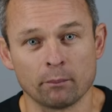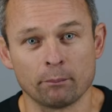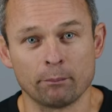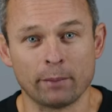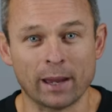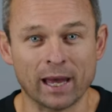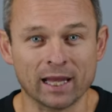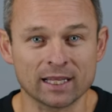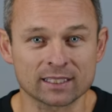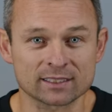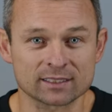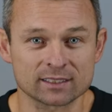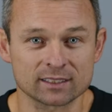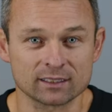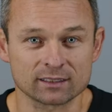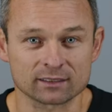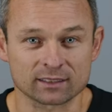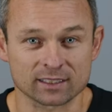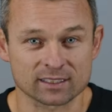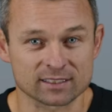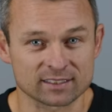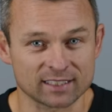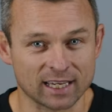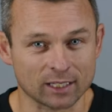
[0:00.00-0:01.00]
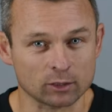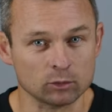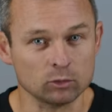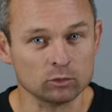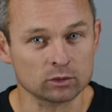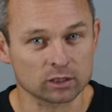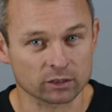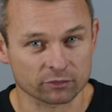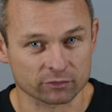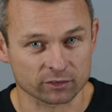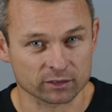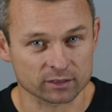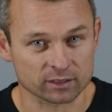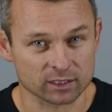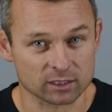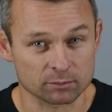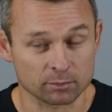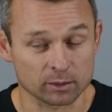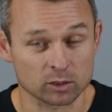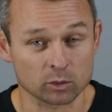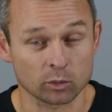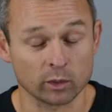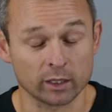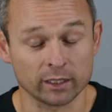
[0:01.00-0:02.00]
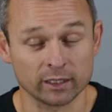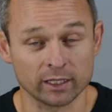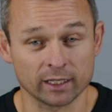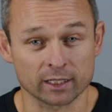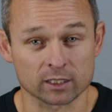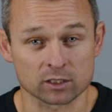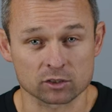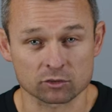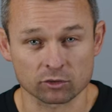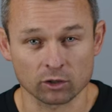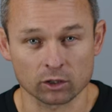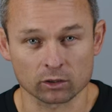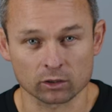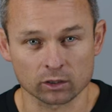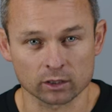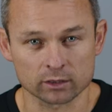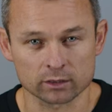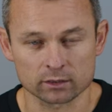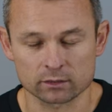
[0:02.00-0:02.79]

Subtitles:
balancing the subtle differences between each throttle,